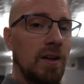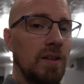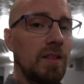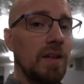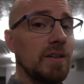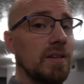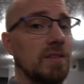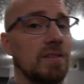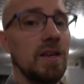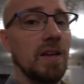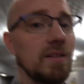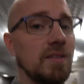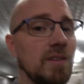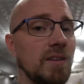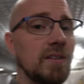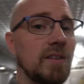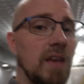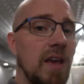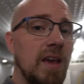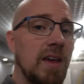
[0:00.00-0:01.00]
Like I said,
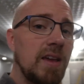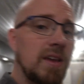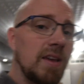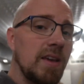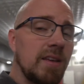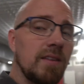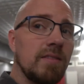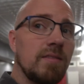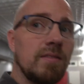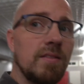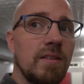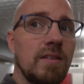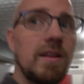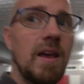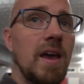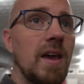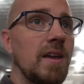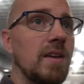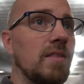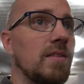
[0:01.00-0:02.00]
today is the
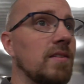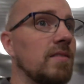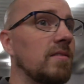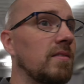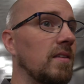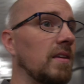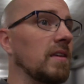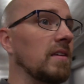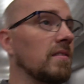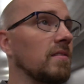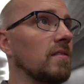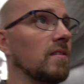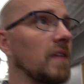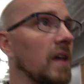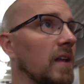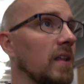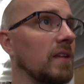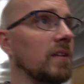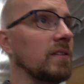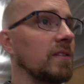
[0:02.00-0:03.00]
day. This is
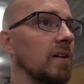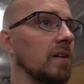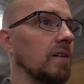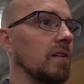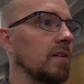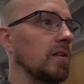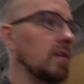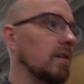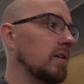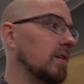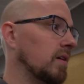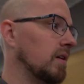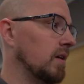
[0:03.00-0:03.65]
getting done.